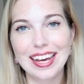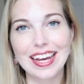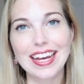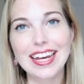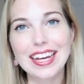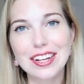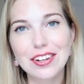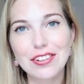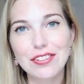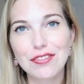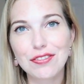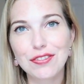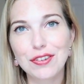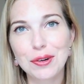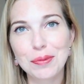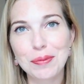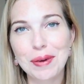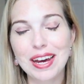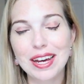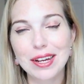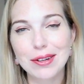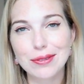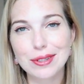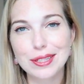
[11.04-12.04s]
And for
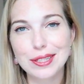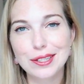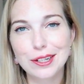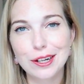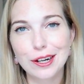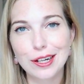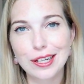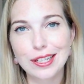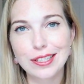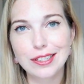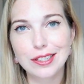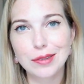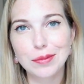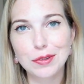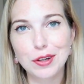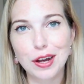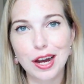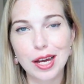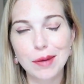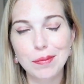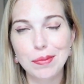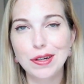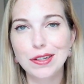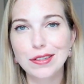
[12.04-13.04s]
my returning
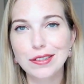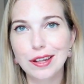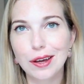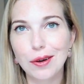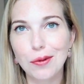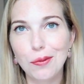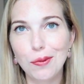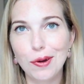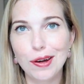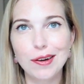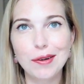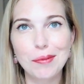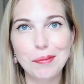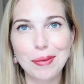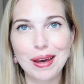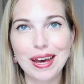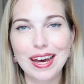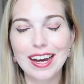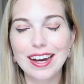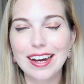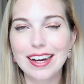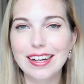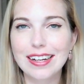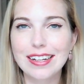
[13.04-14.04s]
subscribers, welcome
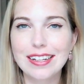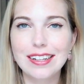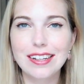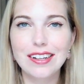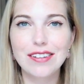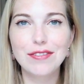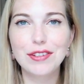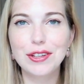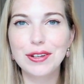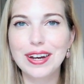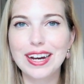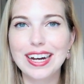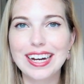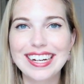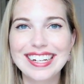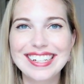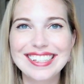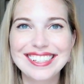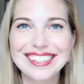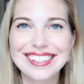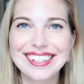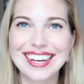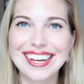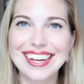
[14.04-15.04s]
back. I love you
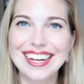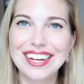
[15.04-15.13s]
guys.